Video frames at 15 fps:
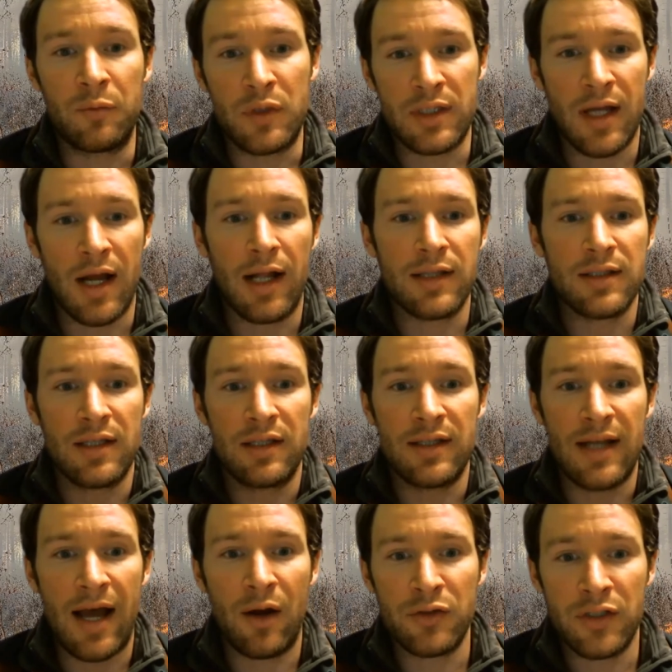Wisconsin,
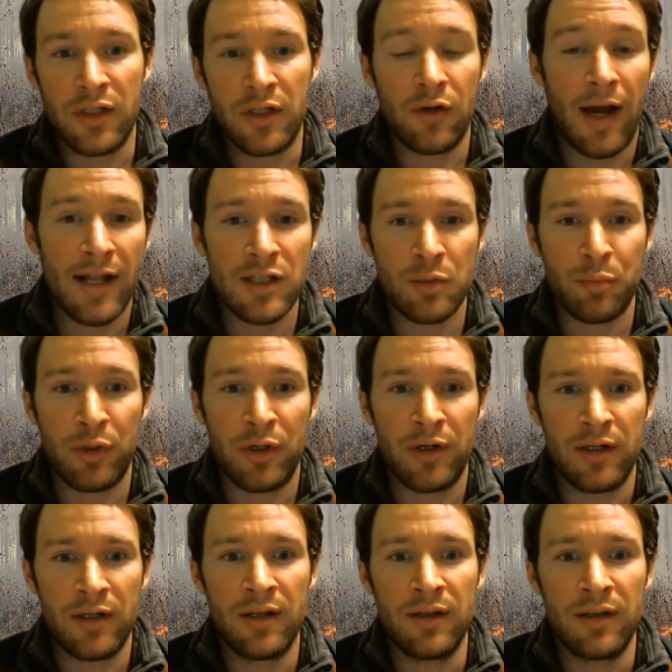down to
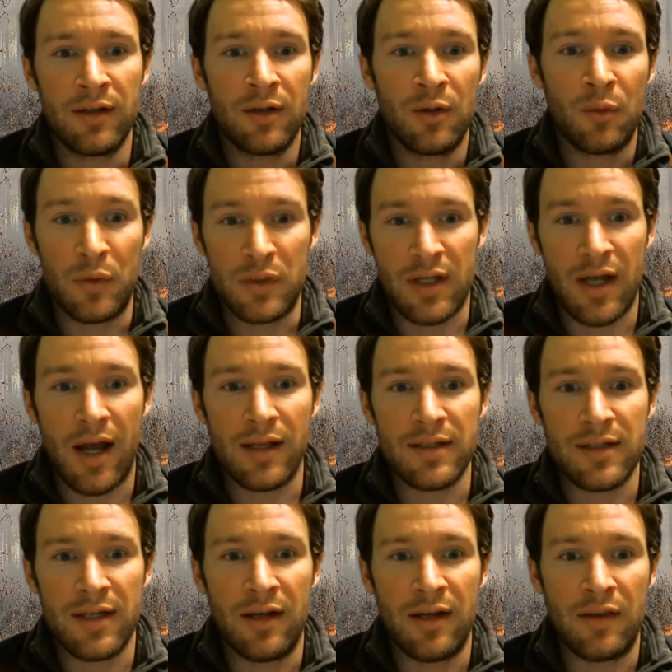Grantsburg,
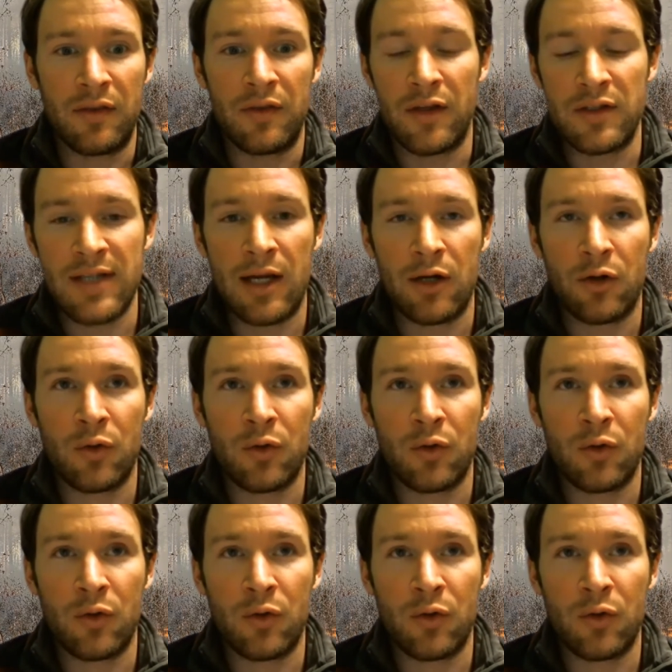Wisconsin, and the St.